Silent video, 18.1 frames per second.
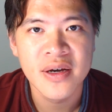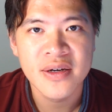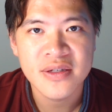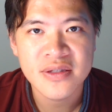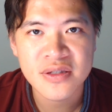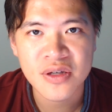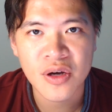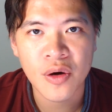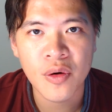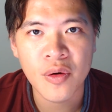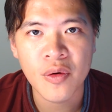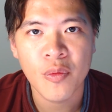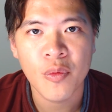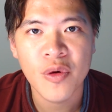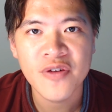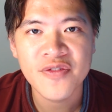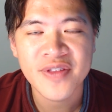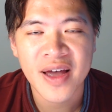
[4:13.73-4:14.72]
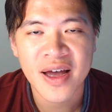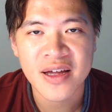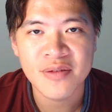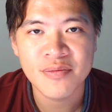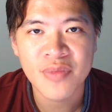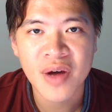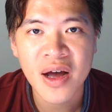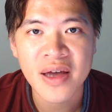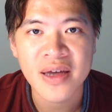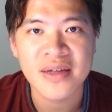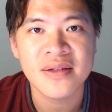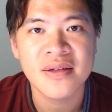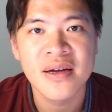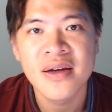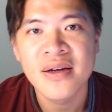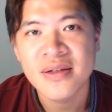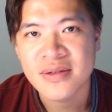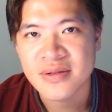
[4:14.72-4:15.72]
So with that in mind,
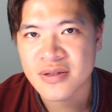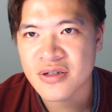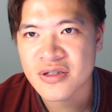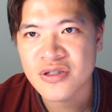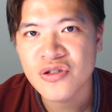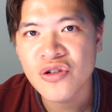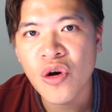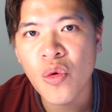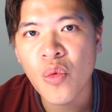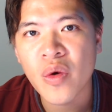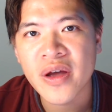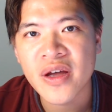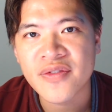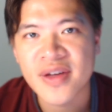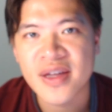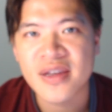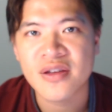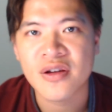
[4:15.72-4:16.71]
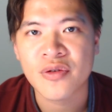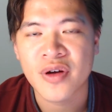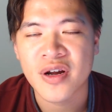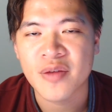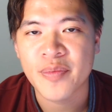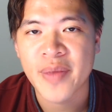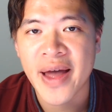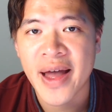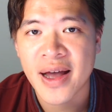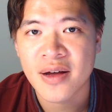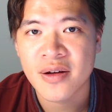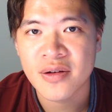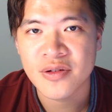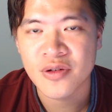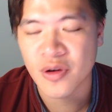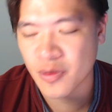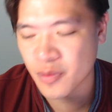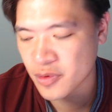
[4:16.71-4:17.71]
there's no way of getting your credit back,
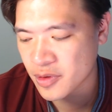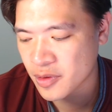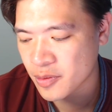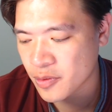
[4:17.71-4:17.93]
your